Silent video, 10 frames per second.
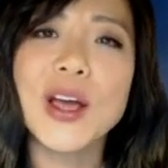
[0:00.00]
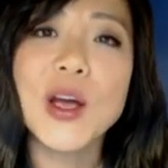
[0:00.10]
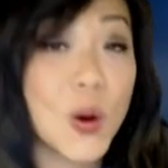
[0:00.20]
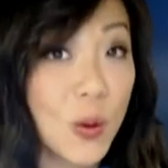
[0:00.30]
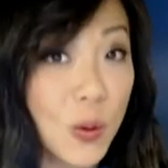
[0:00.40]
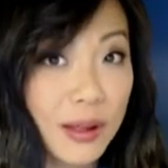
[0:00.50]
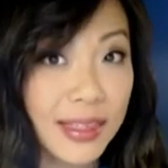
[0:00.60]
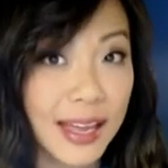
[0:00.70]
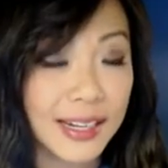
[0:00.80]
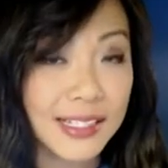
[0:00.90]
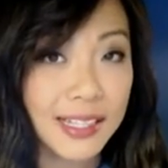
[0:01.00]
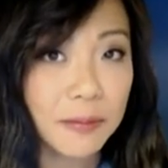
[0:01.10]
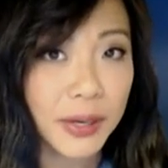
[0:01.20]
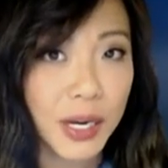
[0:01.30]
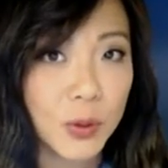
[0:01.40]
we know that
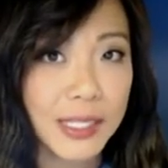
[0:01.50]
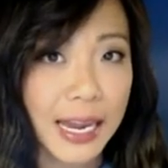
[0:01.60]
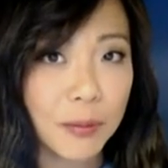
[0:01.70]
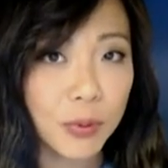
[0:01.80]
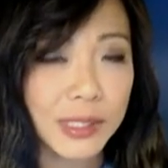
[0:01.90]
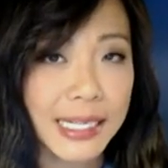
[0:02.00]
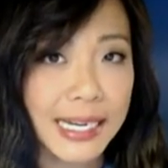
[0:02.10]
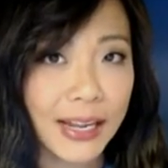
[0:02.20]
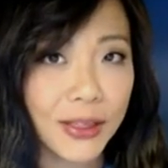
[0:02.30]
somebody was able